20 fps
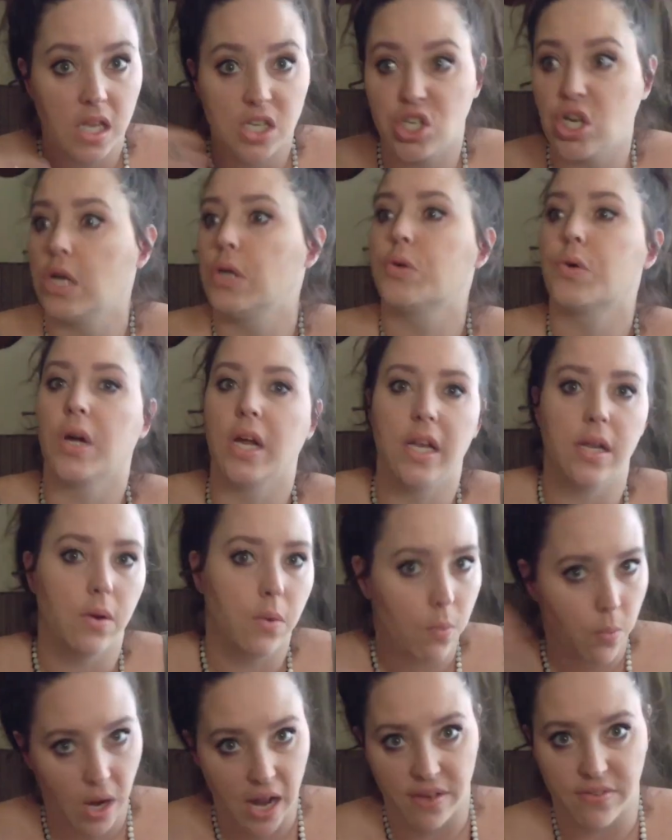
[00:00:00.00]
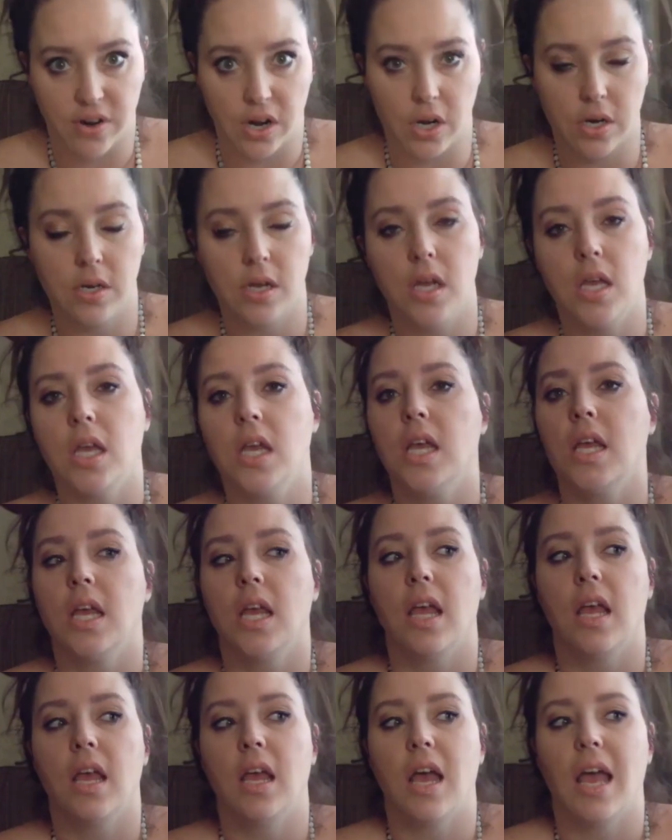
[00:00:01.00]
children, whatever.
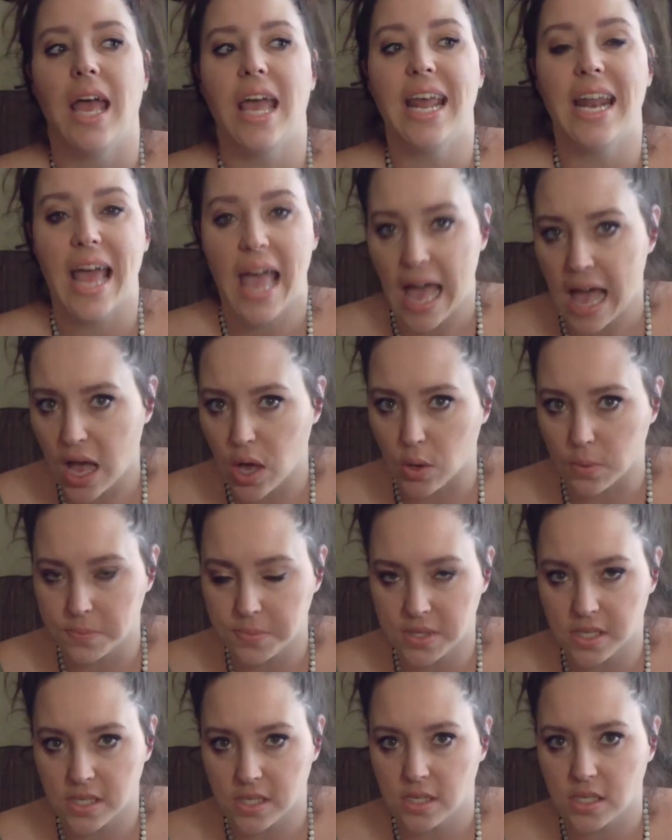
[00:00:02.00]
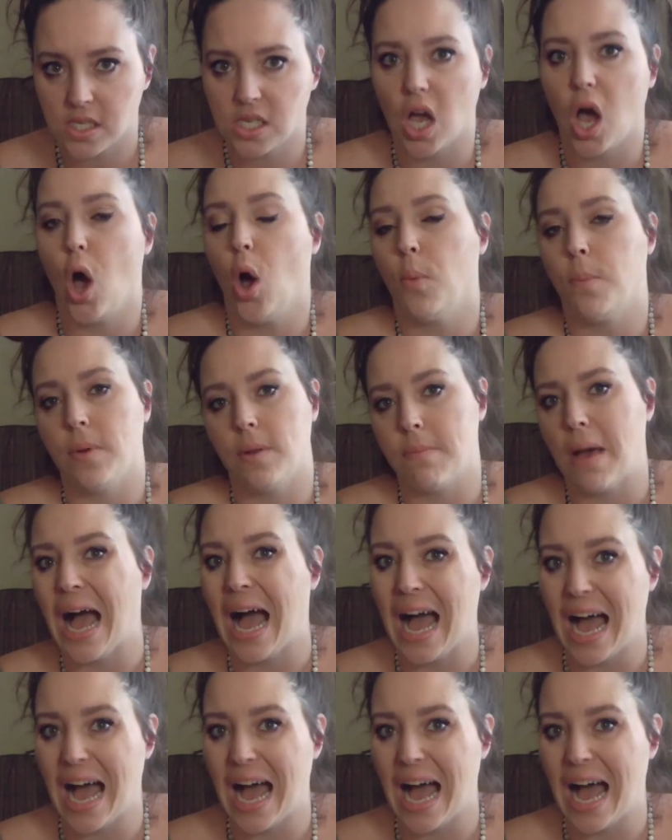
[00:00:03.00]
It helps to open my